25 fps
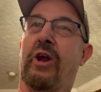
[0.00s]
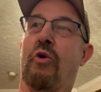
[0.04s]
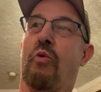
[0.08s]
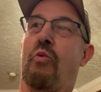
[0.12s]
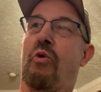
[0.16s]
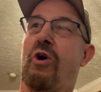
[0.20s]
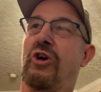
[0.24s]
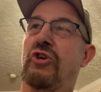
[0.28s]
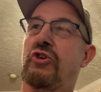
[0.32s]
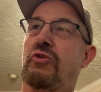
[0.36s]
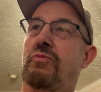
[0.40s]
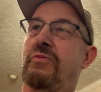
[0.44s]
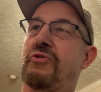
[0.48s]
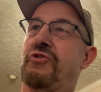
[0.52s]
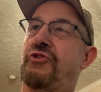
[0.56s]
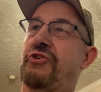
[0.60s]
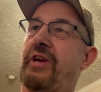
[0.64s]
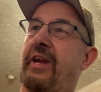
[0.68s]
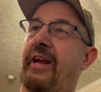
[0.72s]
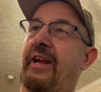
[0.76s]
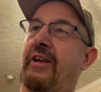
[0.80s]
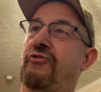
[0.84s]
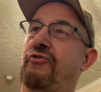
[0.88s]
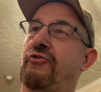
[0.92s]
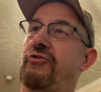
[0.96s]
washing
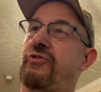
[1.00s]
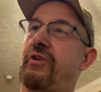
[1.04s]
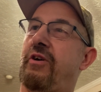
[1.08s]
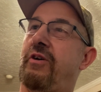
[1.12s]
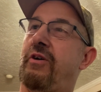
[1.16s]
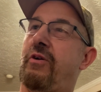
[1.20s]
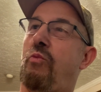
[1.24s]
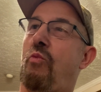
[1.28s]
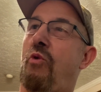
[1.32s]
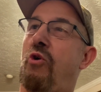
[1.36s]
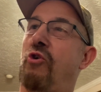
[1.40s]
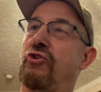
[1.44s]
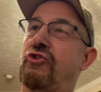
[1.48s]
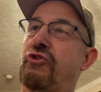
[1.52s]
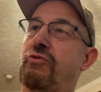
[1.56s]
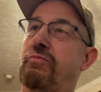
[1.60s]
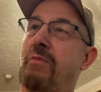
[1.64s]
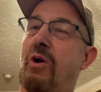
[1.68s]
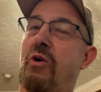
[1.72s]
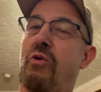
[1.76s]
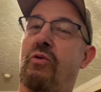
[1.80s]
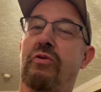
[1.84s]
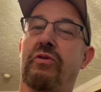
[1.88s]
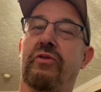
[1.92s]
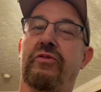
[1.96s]
machines,
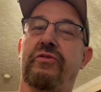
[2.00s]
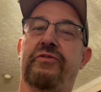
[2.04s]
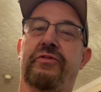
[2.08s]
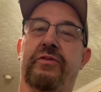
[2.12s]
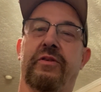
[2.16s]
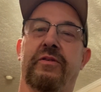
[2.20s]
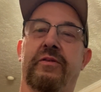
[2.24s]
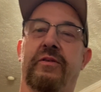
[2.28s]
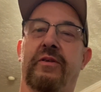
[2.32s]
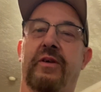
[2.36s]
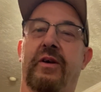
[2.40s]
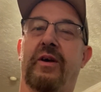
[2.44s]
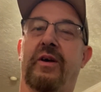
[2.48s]
washboards, and